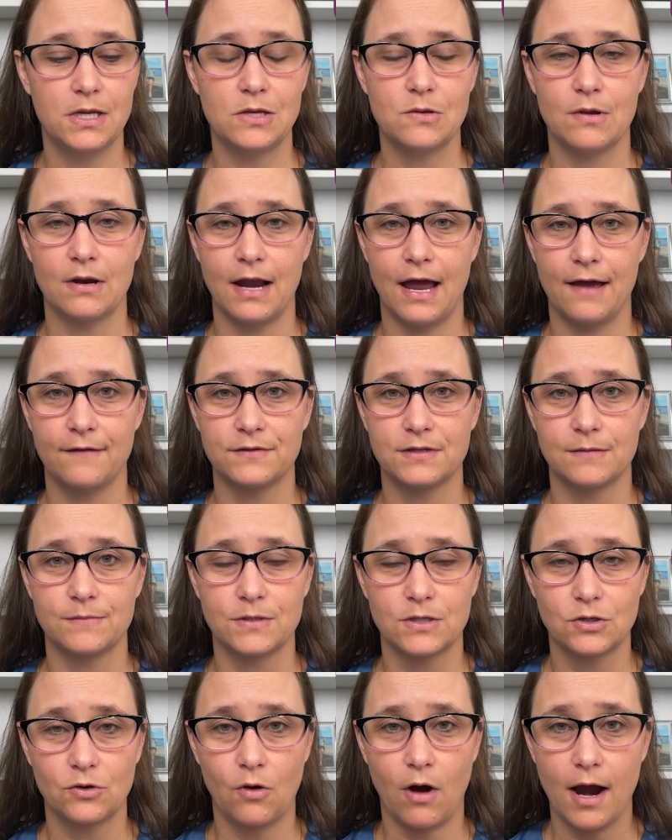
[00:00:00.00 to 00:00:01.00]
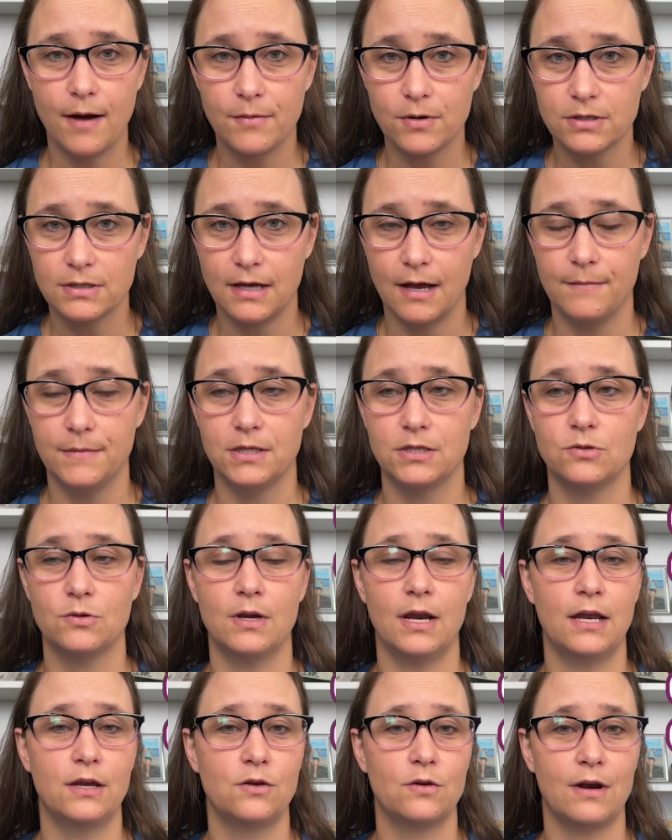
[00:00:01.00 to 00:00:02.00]
you can have subscribers coming to
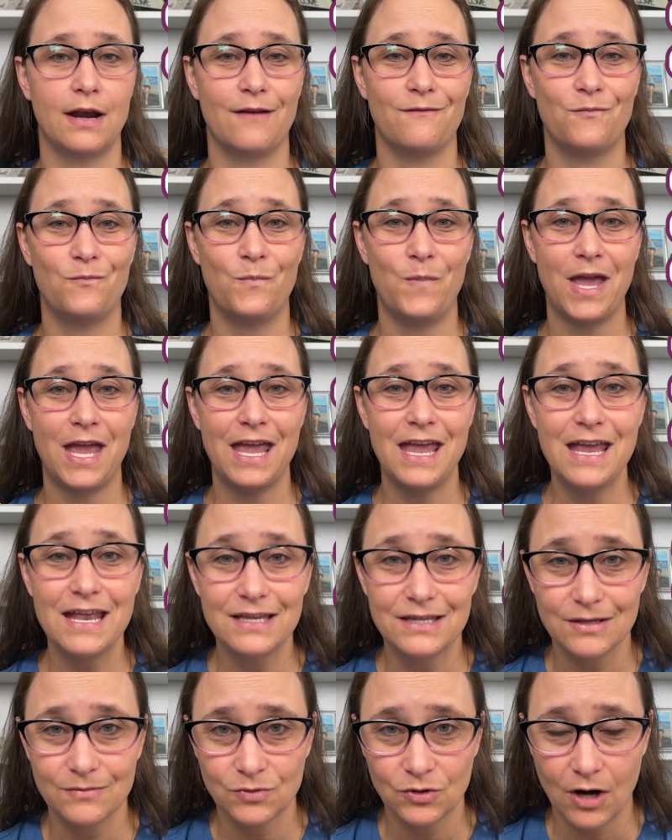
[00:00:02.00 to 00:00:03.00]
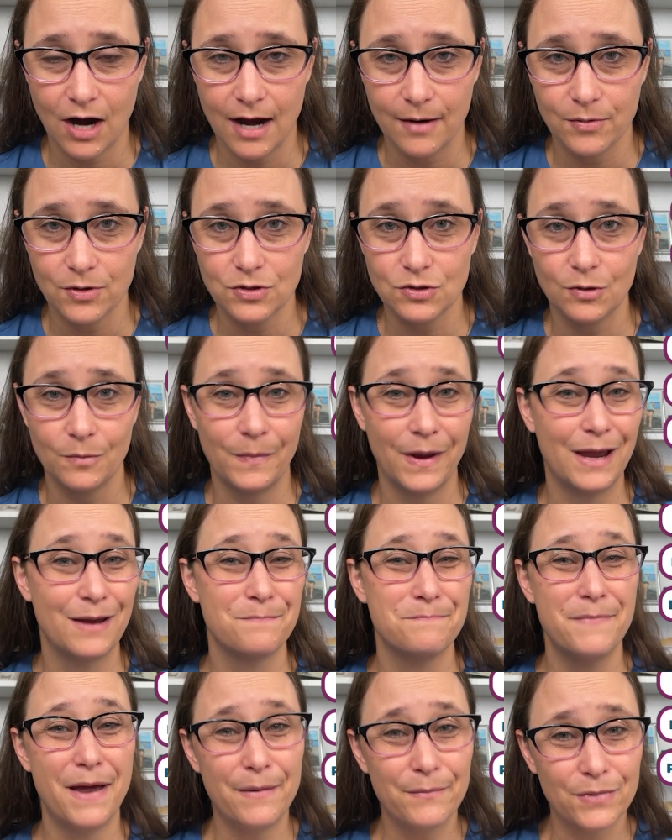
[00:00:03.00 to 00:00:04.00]
it, and you can have paid subscribers or paid
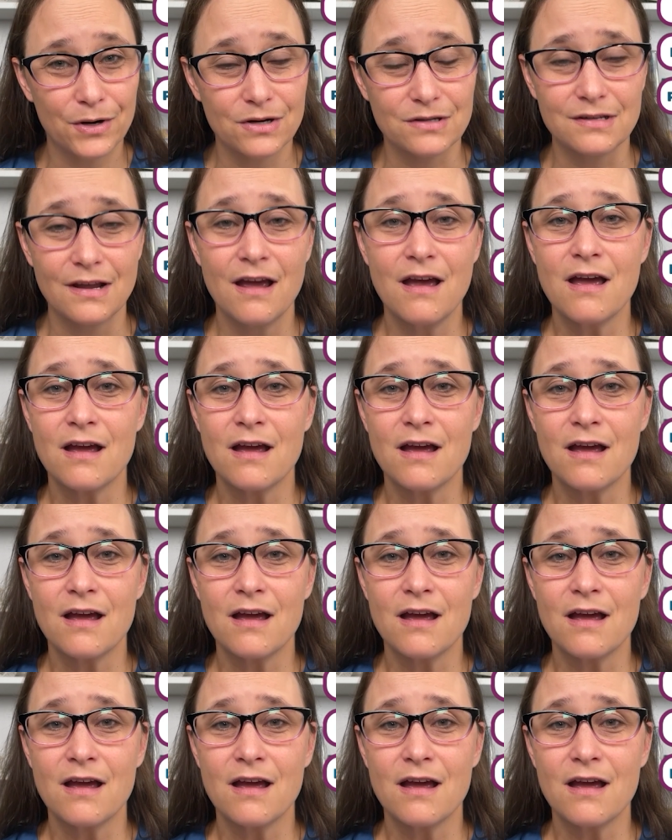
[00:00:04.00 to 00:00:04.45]
members